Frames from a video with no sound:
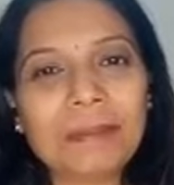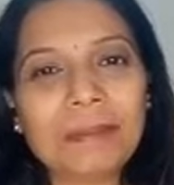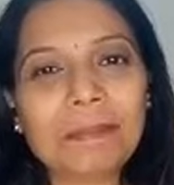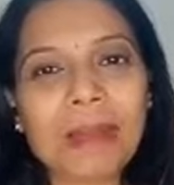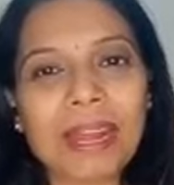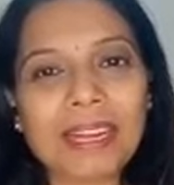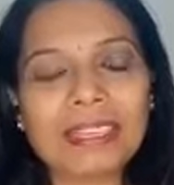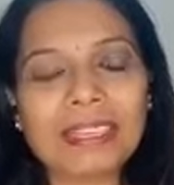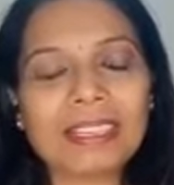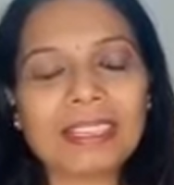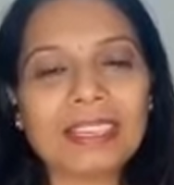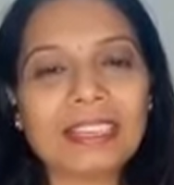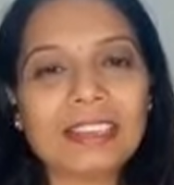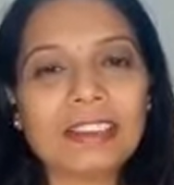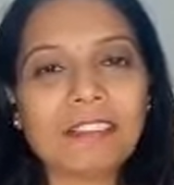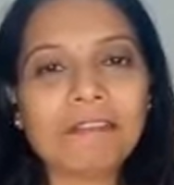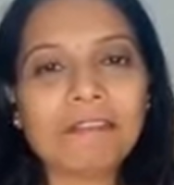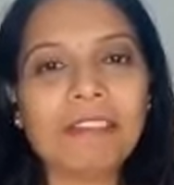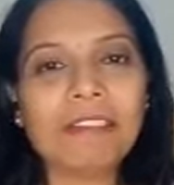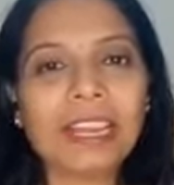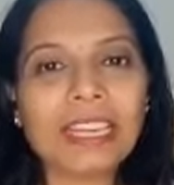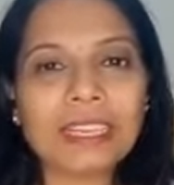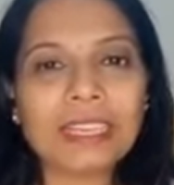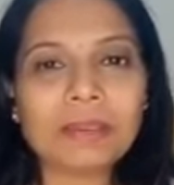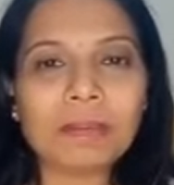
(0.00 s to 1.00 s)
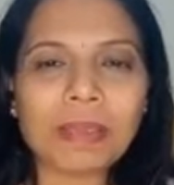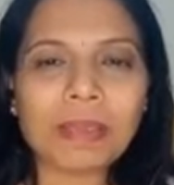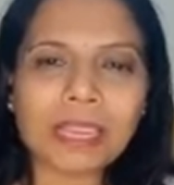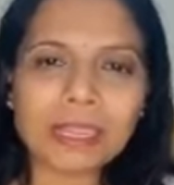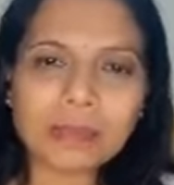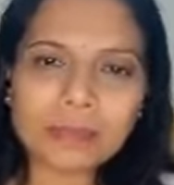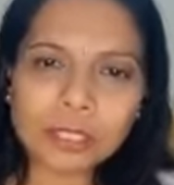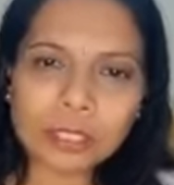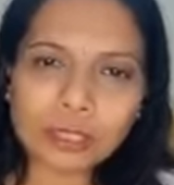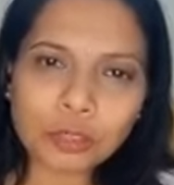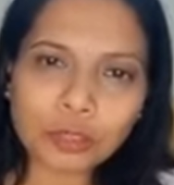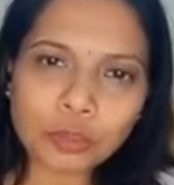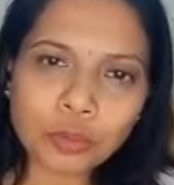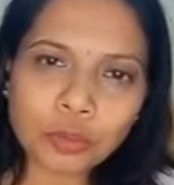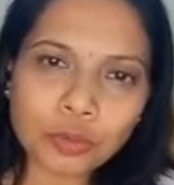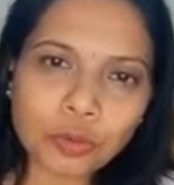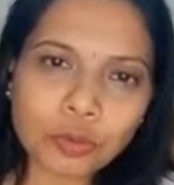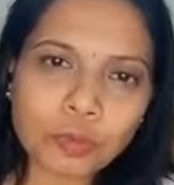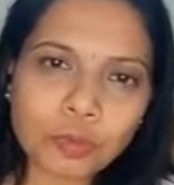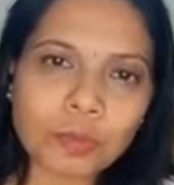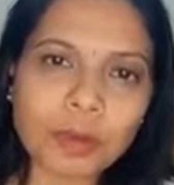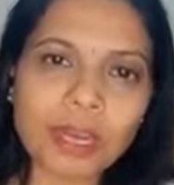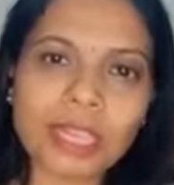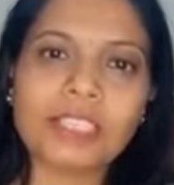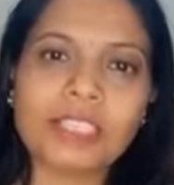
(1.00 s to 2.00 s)
But when it becomes
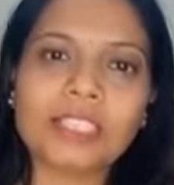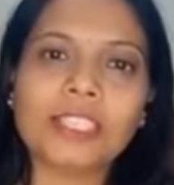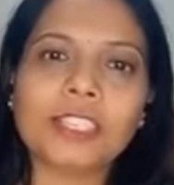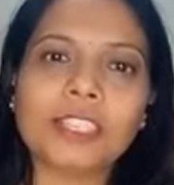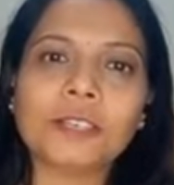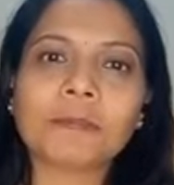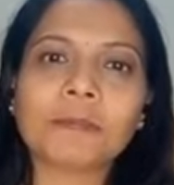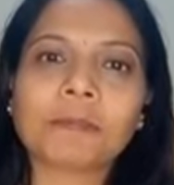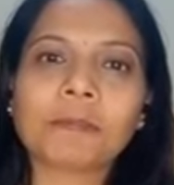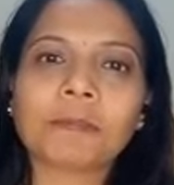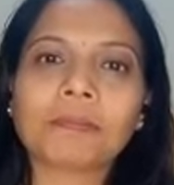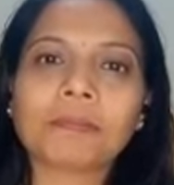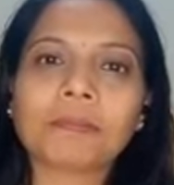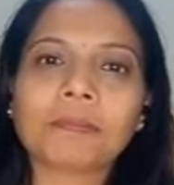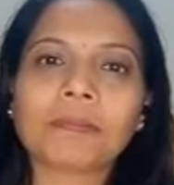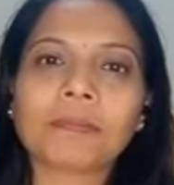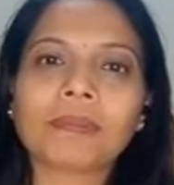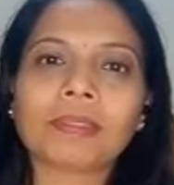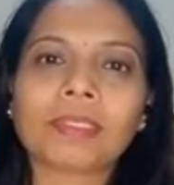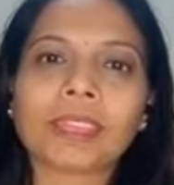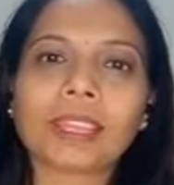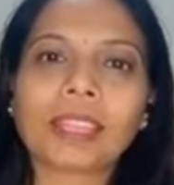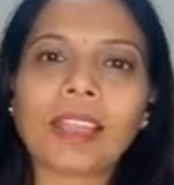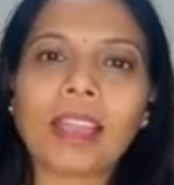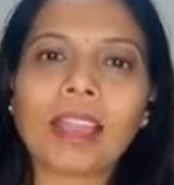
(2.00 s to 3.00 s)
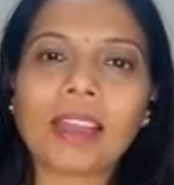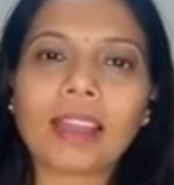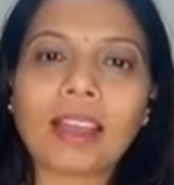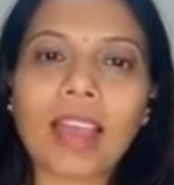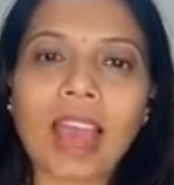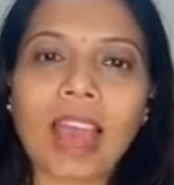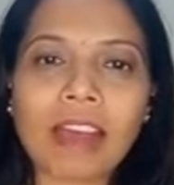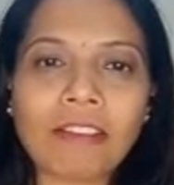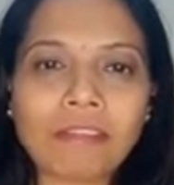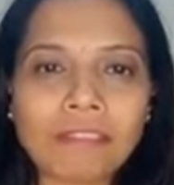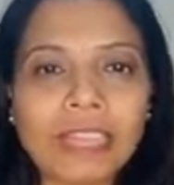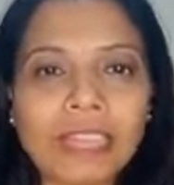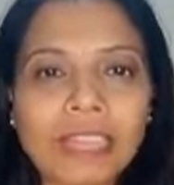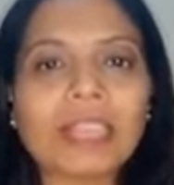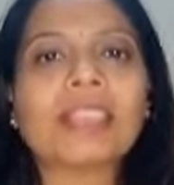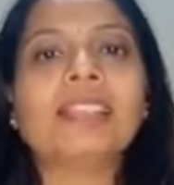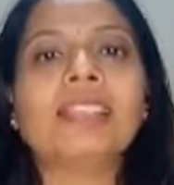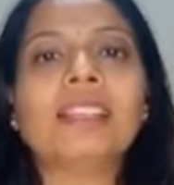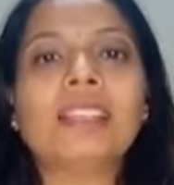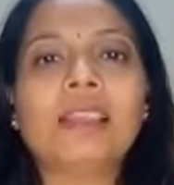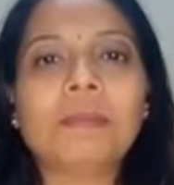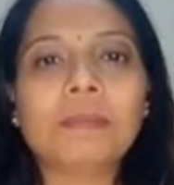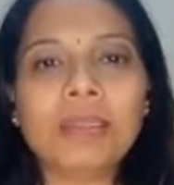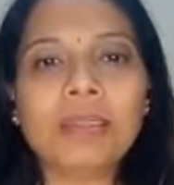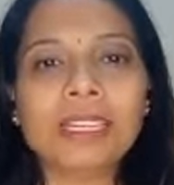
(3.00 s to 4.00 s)
too much, after a
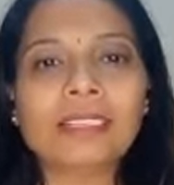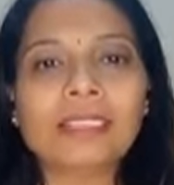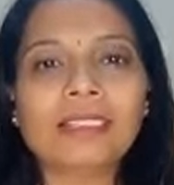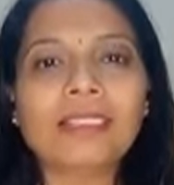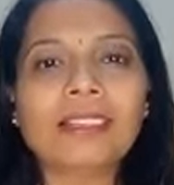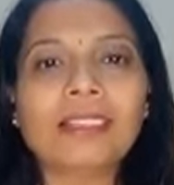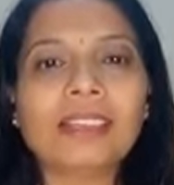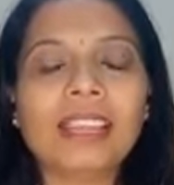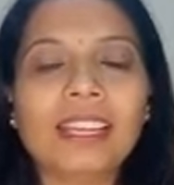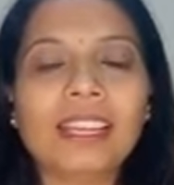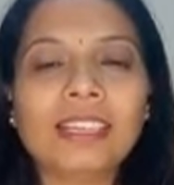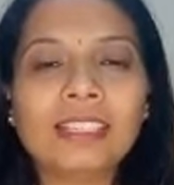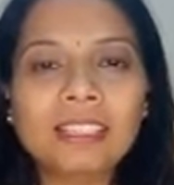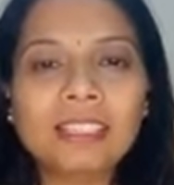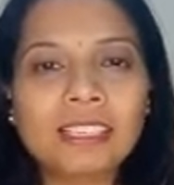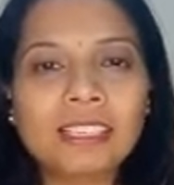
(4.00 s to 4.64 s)
limit, it